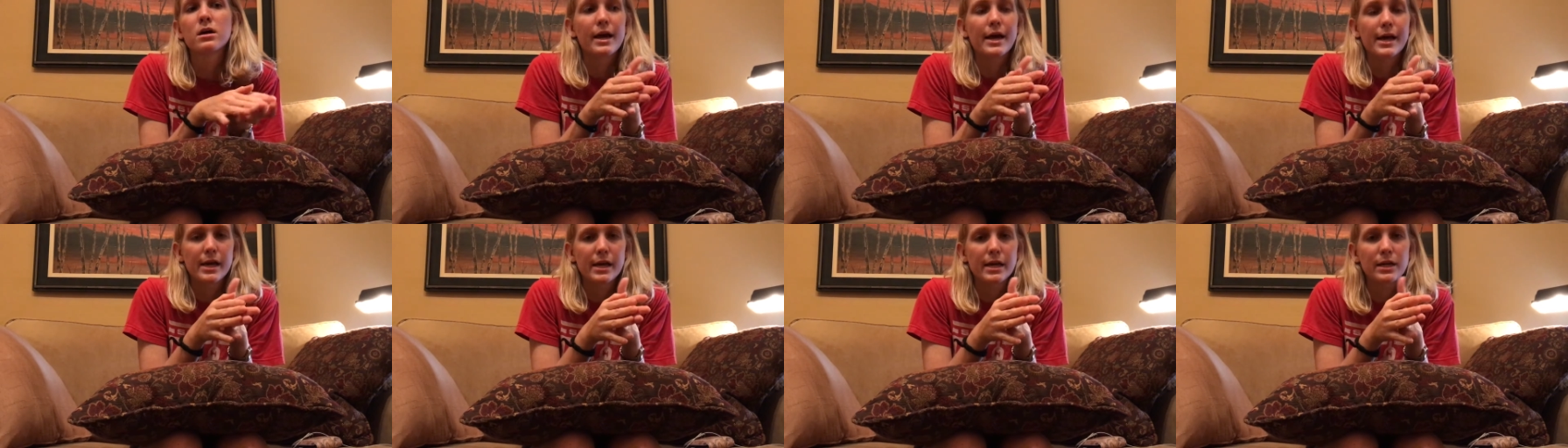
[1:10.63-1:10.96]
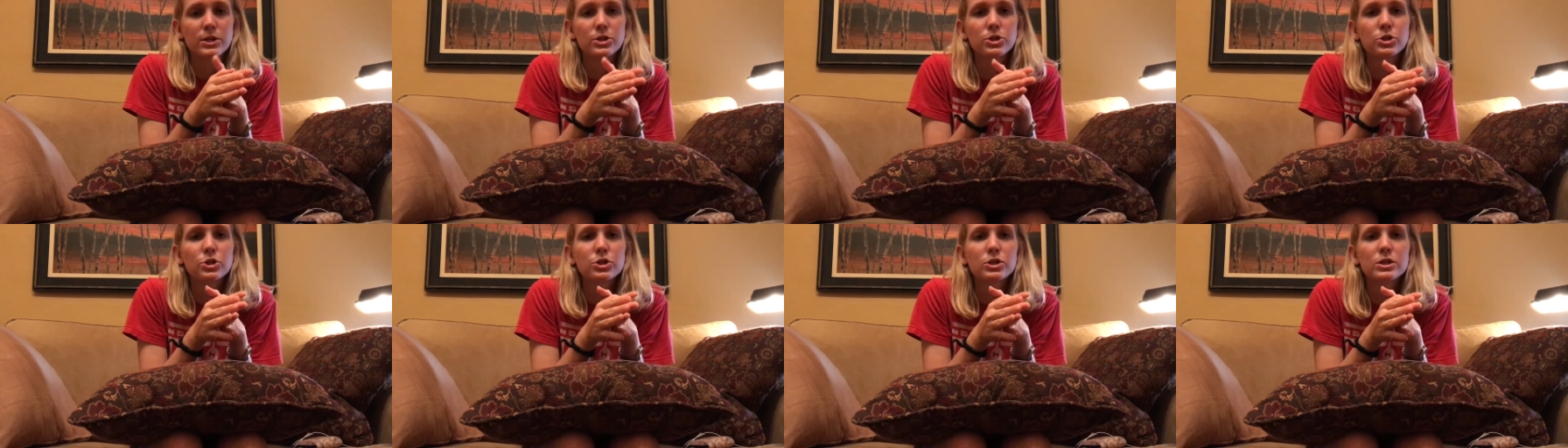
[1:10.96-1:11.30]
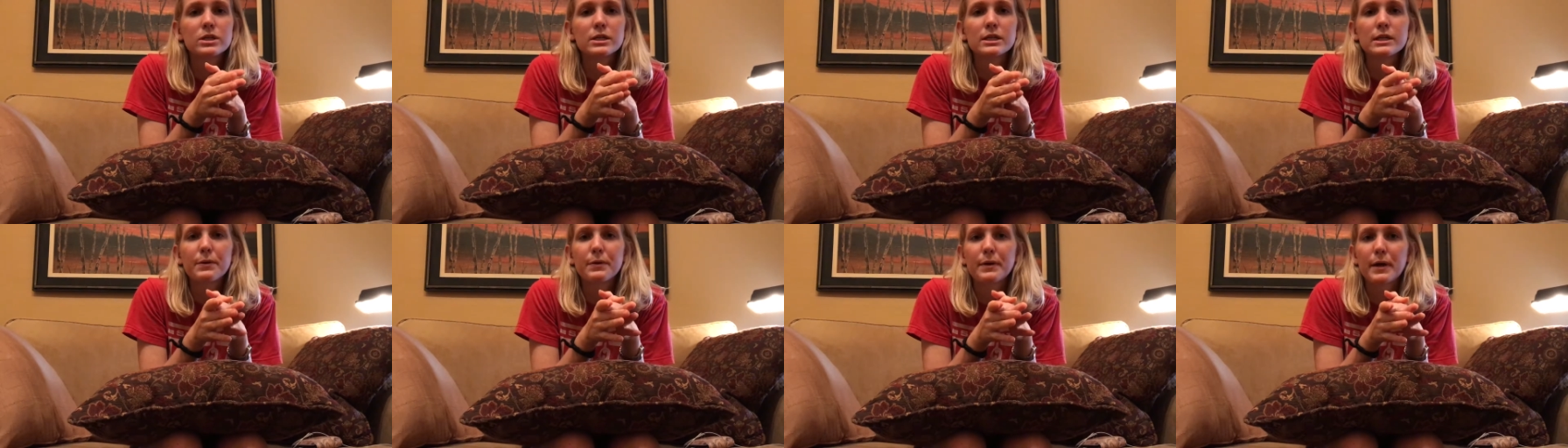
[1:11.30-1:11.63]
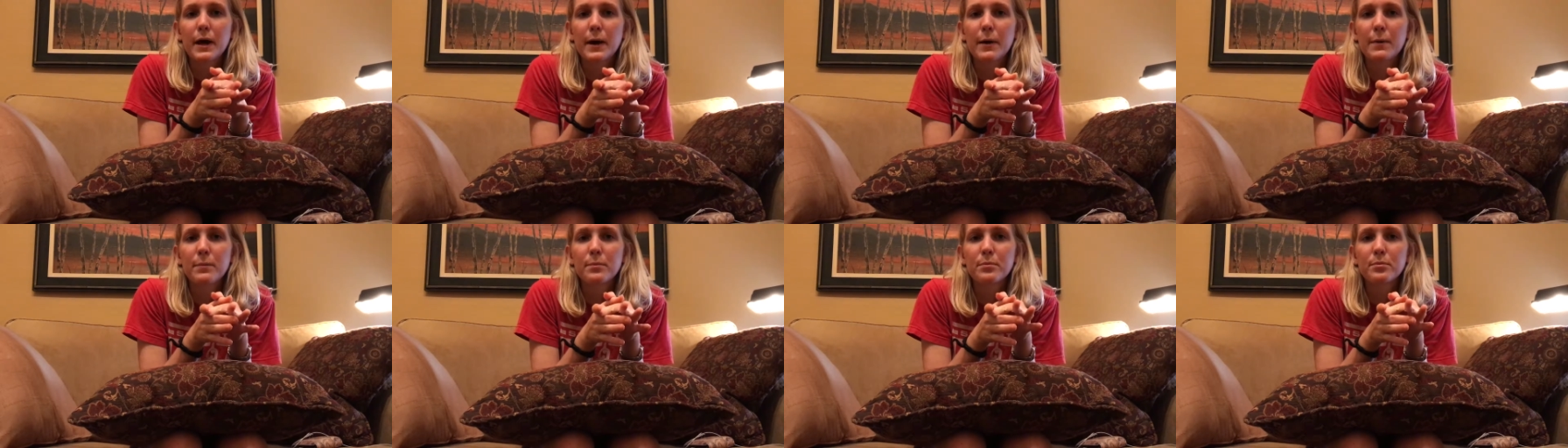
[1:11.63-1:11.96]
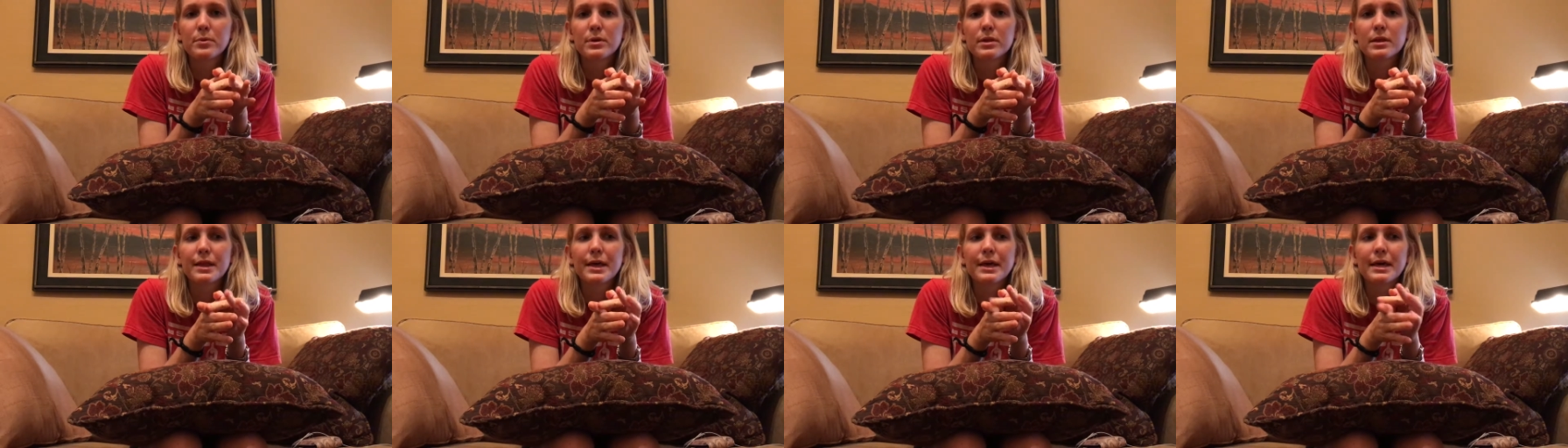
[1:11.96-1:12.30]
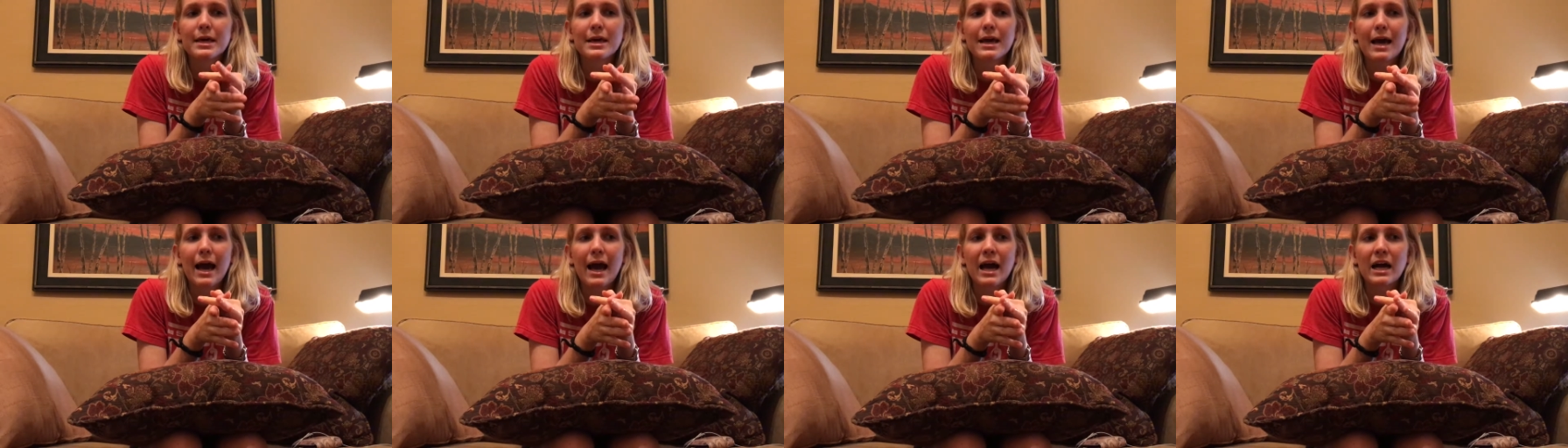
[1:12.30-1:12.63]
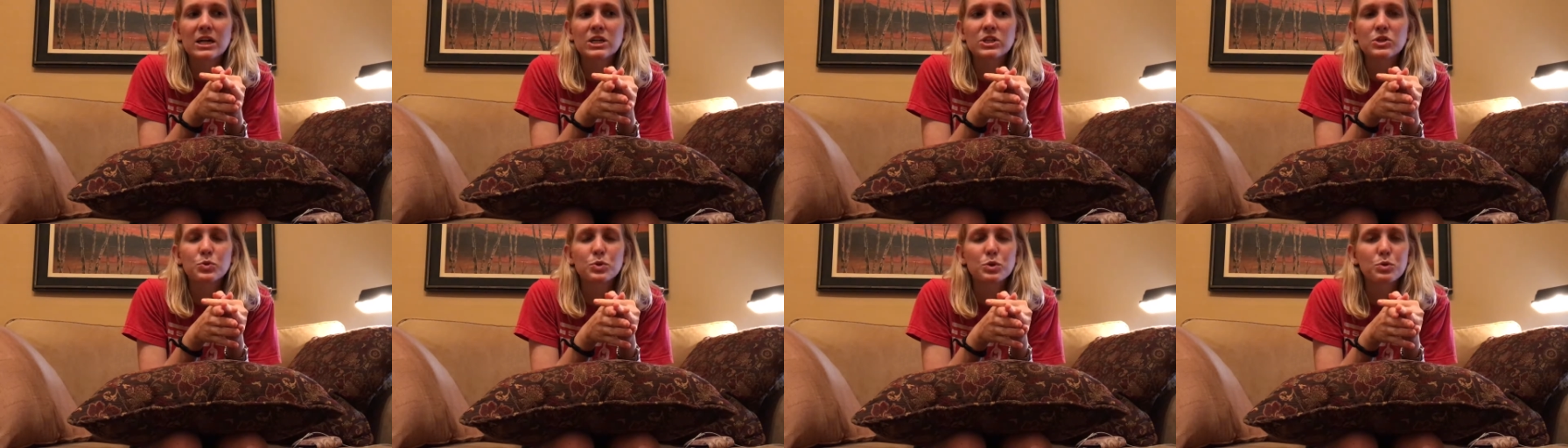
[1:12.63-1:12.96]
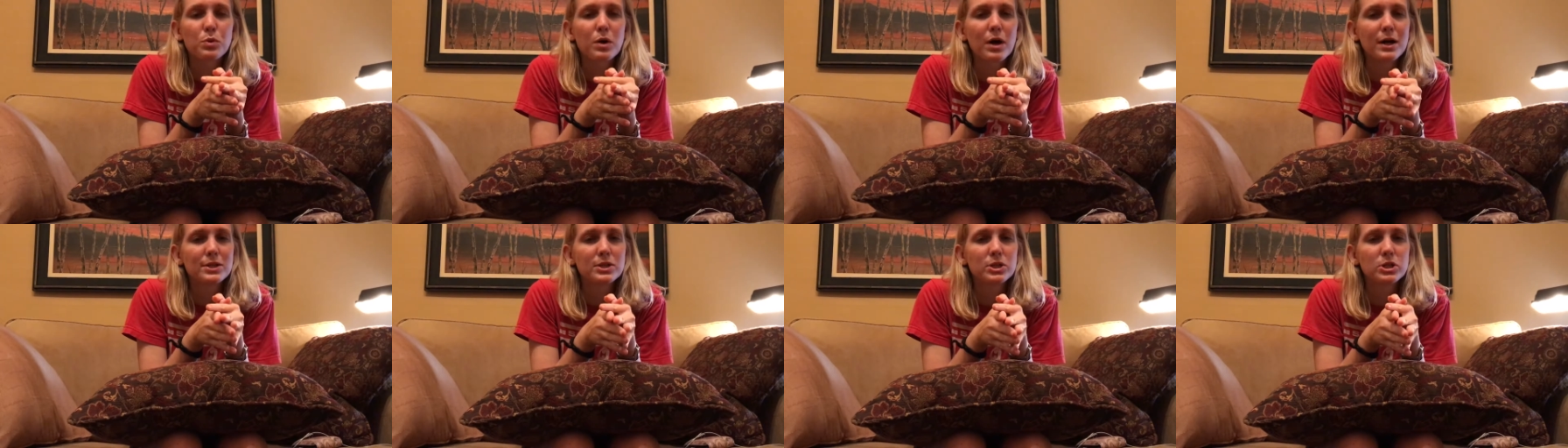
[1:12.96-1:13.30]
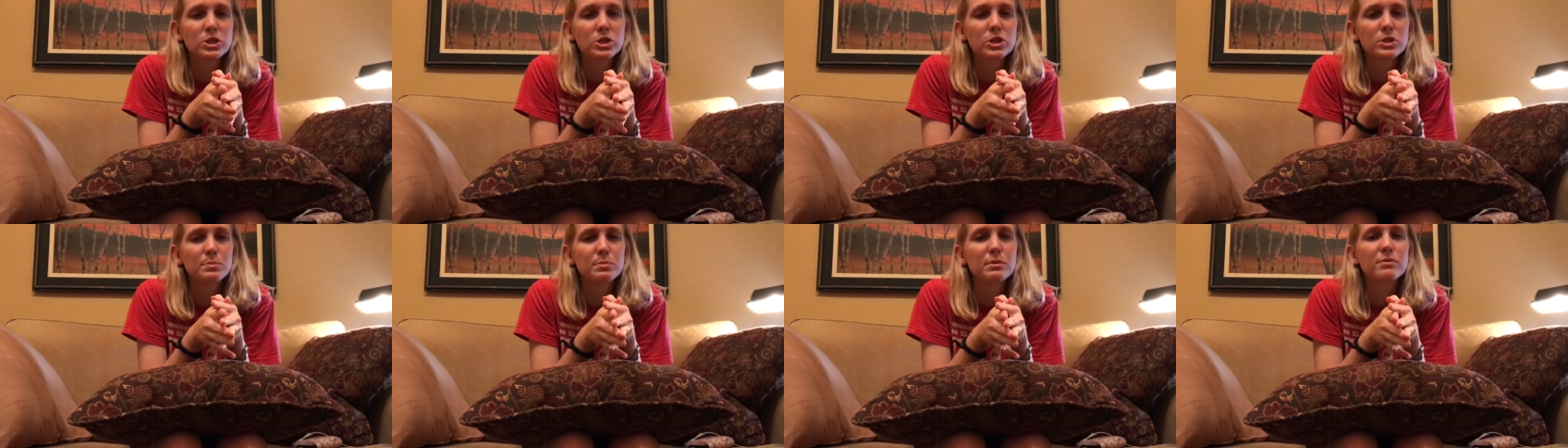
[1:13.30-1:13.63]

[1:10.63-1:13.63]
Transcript: Occasionally I would help with like actual watches,